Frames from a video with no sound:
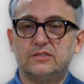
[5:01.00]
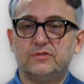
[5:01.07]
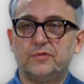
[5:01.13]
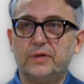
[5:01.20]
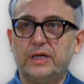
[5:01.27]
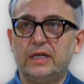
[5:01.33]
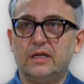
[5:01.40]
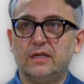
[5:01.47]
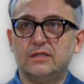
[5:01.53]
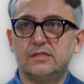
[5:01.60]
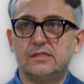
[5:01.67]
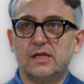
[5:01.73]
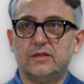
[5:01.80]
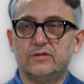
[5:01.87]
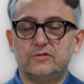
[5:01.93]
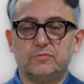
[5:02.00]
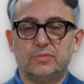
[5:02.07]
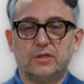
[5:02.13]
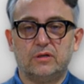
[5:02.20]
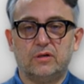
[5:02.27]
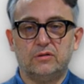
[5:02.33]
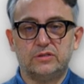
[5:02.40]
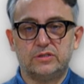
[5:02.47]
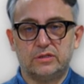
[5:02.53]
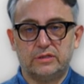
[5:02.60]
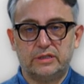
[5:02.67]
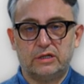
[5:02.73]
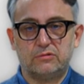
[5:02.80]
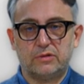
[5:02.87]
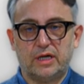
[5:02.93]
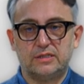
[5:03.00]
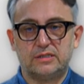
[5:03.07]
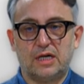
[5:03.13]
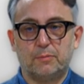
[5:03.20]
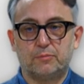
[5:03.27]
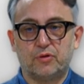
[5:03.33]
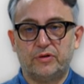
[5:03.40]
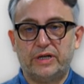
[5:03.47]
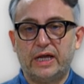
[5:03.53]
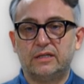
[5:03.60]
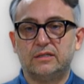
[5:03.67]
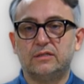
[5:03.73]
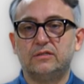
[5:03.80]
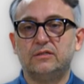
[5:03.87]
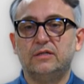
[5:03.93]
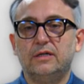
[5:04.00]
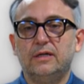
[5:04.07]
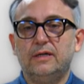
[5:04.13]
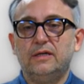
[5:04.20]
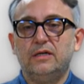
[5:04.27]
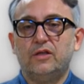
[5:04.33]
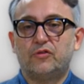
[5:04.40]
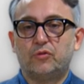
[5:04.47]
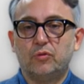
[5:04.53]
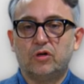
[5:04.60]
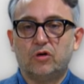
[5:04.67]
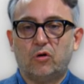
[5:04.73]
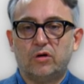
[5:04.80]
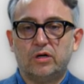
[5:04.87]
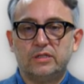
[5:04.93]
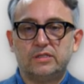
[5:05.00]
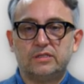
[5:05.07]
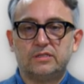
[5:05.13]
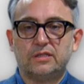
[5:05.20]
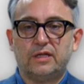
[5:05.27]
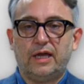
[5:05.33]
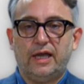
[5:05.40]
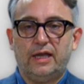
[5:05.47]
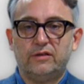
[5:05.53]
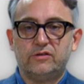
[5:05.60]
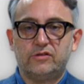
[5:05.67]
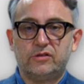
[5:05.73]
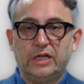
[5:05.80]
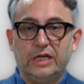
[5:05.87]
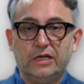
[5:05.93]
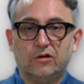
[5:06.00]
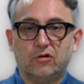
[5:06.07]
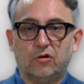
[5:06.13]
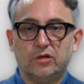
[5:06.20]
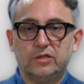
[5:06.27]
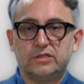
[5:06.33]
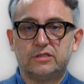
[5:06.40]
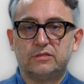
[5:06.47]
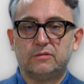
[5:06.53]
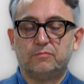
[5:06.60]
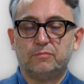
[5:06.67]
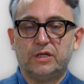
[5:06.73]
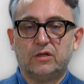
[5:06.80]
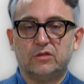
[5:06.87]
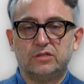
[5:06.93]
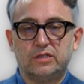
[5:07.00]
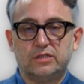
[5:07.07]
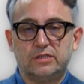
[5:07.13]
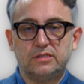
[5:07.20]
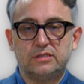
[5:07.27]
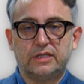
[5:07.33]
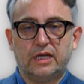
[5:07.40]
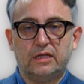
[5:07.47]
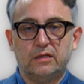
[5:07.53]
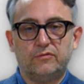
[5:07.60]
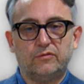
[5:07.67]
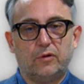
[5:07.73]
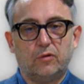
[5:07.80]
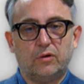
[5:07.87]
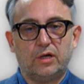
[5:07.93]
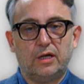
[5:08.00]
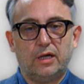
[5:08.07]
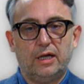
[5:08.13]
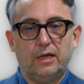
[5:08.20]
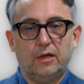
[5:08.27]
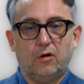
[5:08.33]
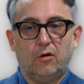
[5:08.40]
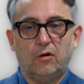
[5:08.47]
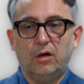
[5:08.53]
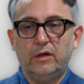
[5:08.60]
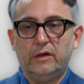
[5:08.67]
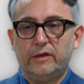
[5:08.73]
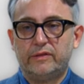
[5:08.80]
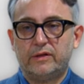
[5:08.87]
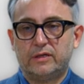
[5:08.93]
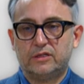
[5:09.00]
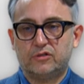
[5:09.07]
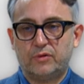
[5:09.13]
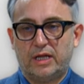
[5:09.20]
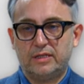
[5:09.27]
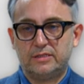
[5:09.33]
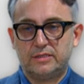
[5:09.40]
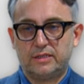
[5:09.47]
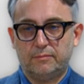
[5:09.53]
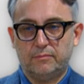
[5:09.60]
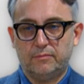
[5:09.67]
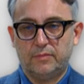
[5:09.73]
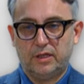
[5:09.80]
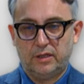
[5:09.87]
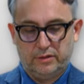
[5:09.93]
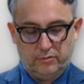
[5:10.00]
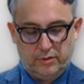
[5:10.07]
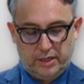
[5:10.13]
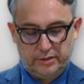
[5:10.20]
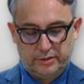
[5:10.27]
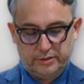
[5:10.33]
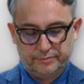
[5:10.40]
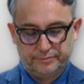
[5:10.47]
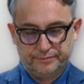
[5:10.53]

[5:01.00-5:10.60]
free in this sense because their rights are protected through courts and in courts because citizens can invoke a law that grants them the rights.